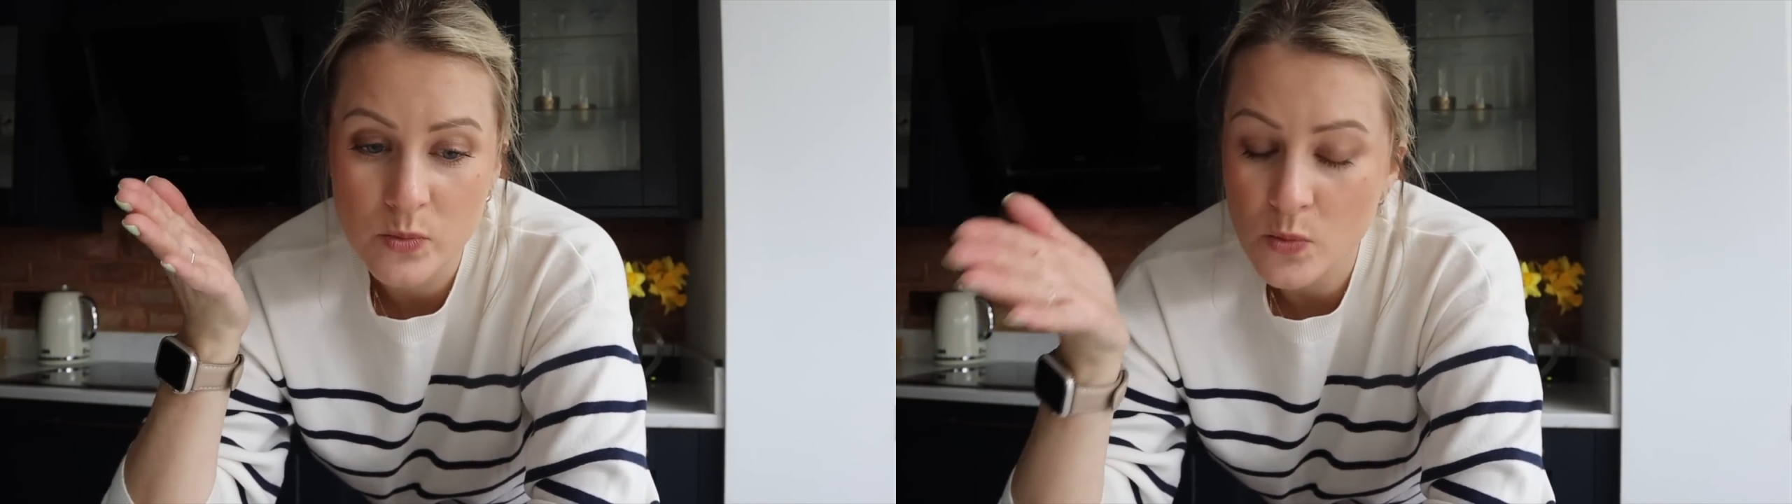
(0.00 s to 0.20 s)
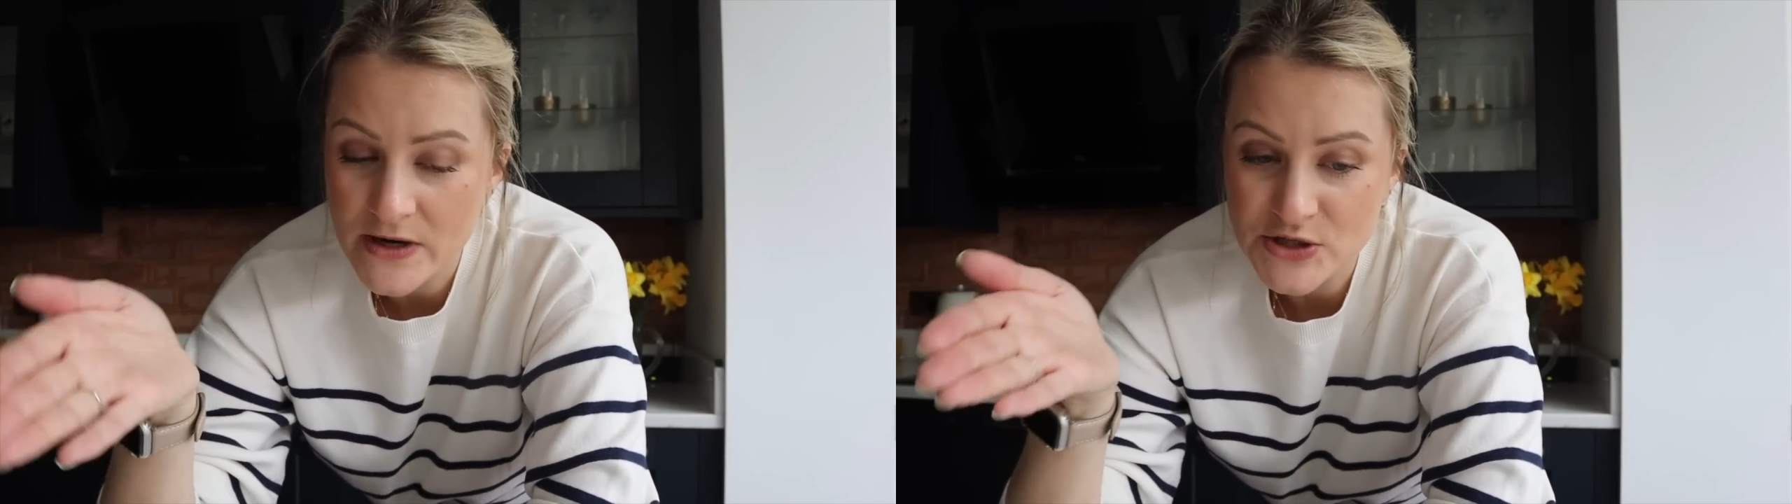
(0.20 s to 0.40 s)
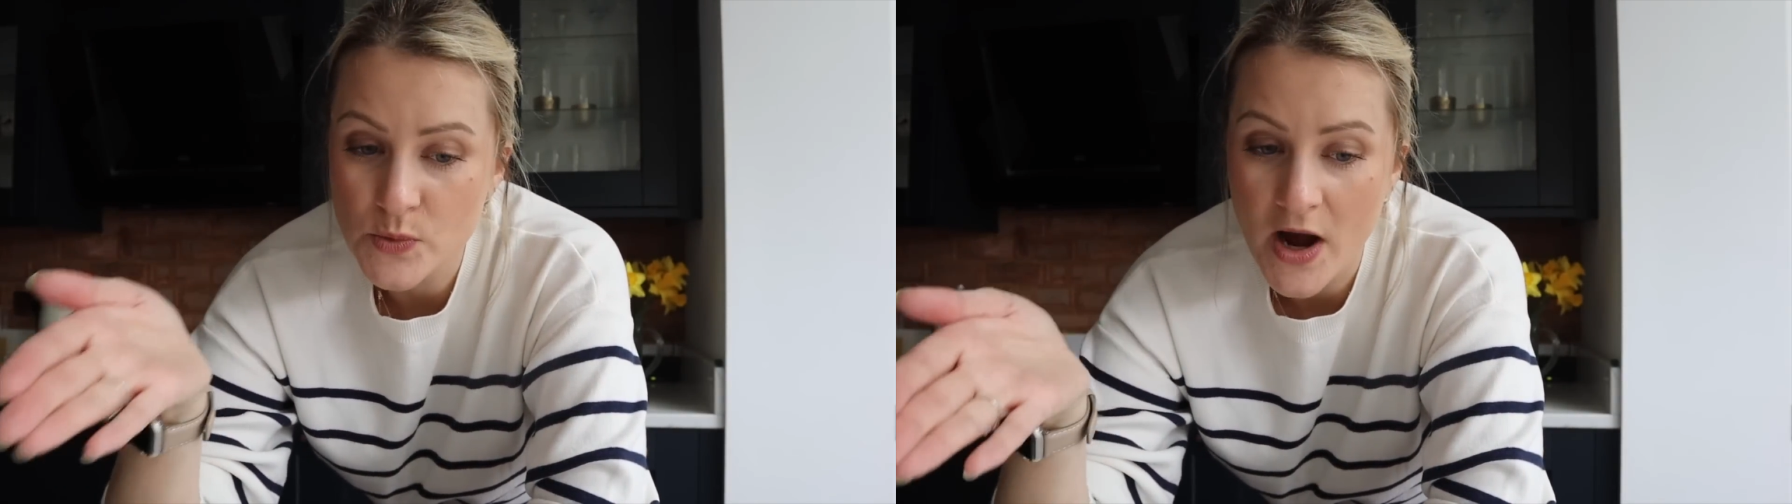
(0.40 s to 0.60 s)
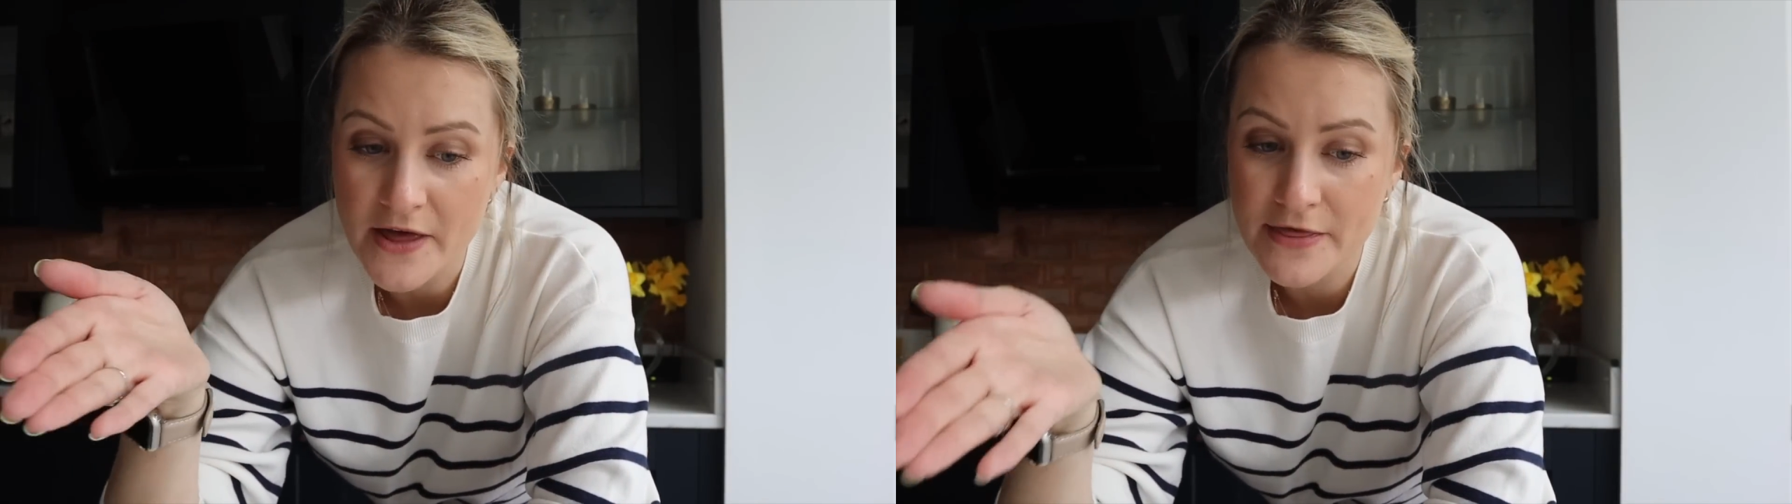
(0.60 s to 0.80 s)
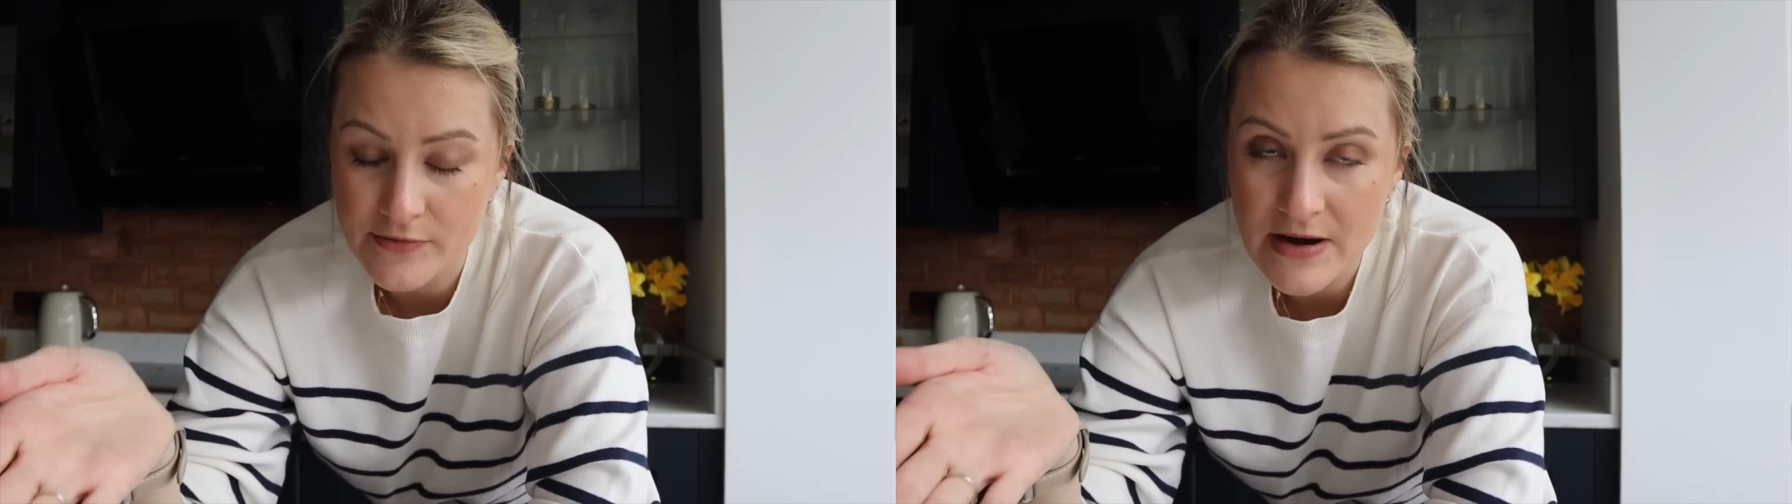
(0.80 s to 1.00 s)
which
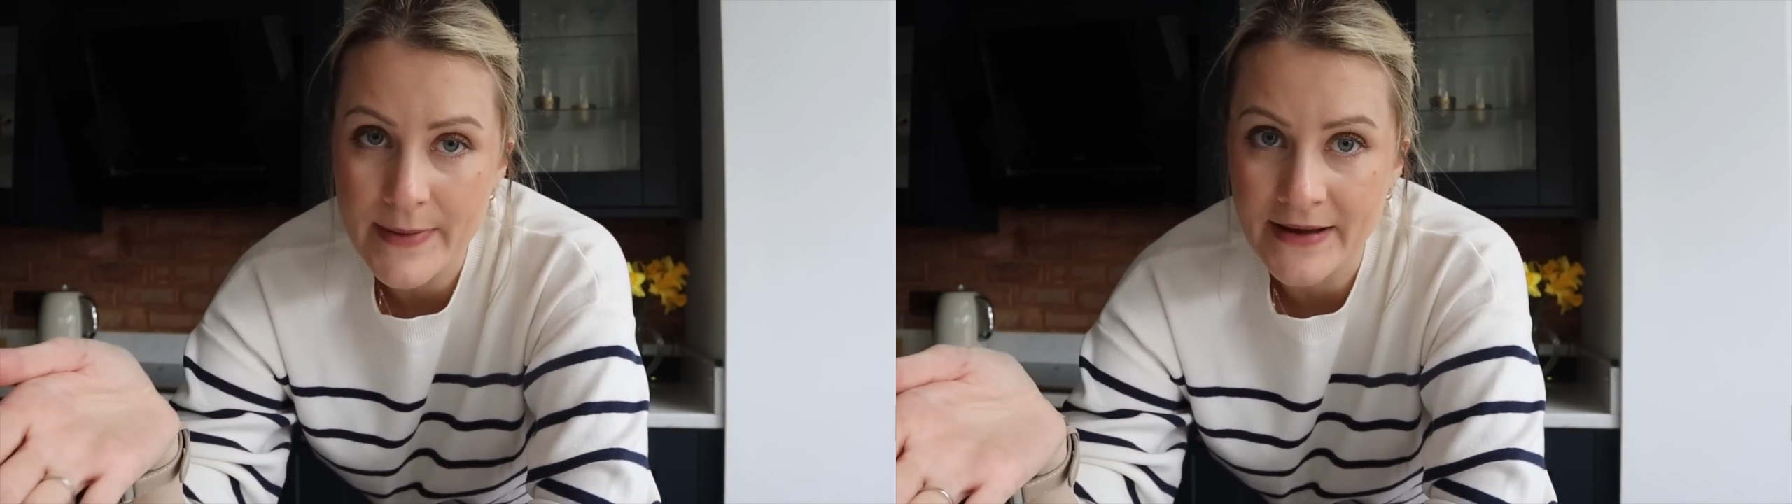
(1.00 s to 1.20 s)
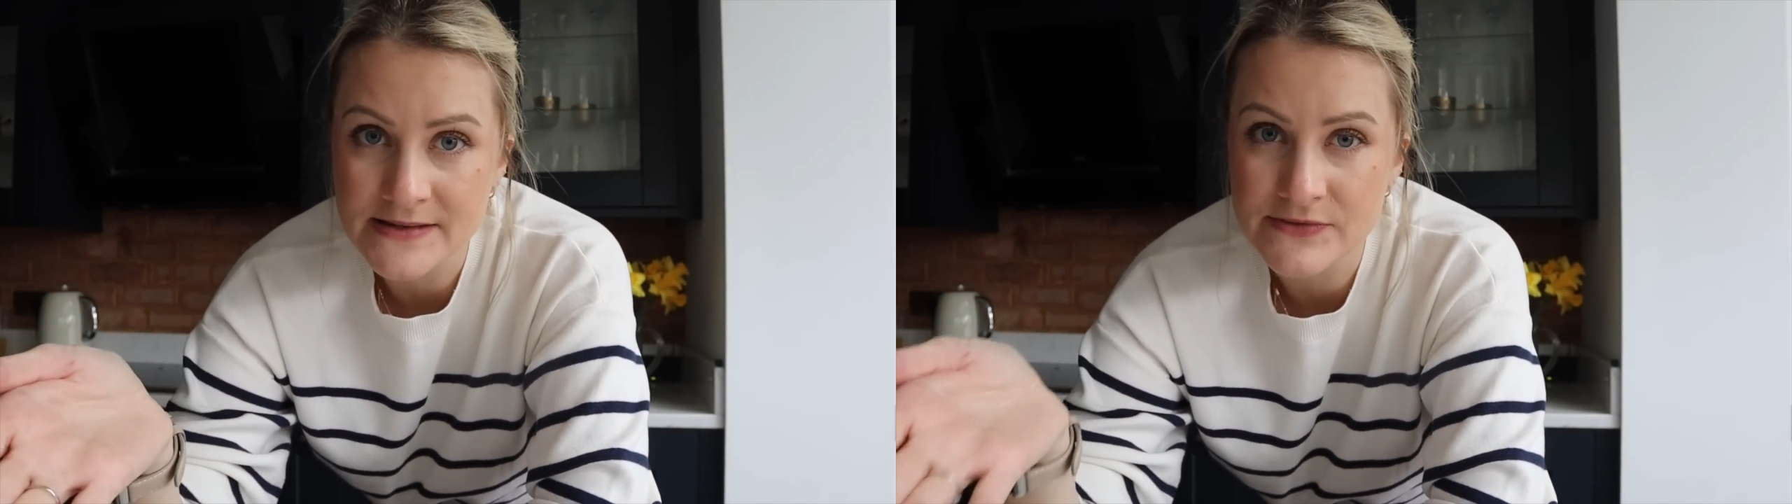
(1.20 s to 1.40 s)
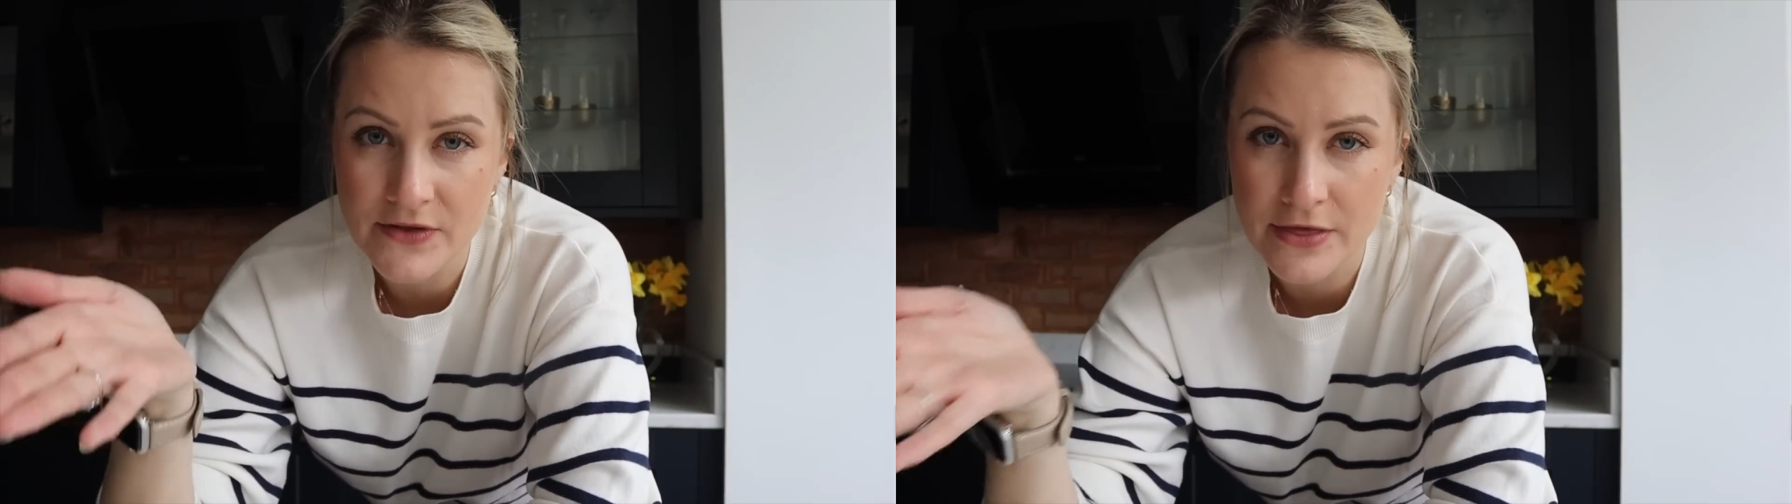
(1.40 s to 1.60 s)
were three pounds for